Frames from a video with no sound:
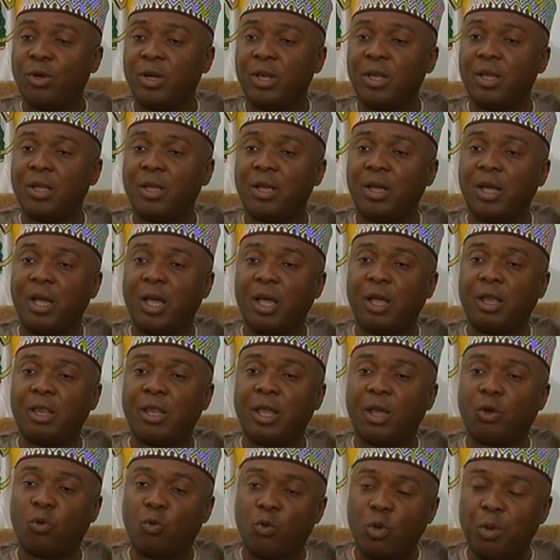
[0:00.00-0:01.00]
of Kwara
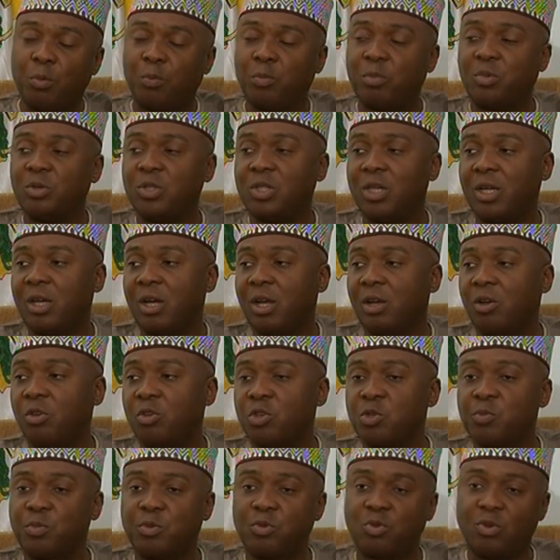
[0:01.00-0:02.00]
State,
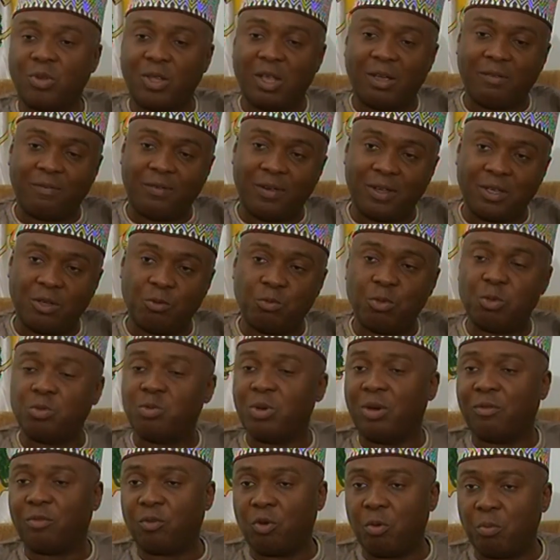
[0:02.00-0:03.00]
sought to nip this in
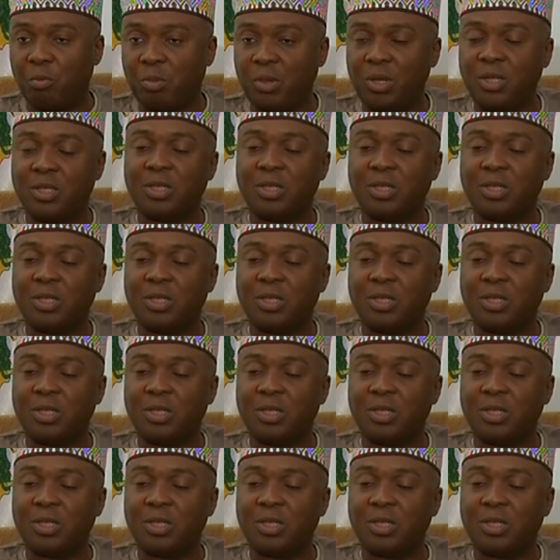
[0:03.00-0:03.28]
the bud,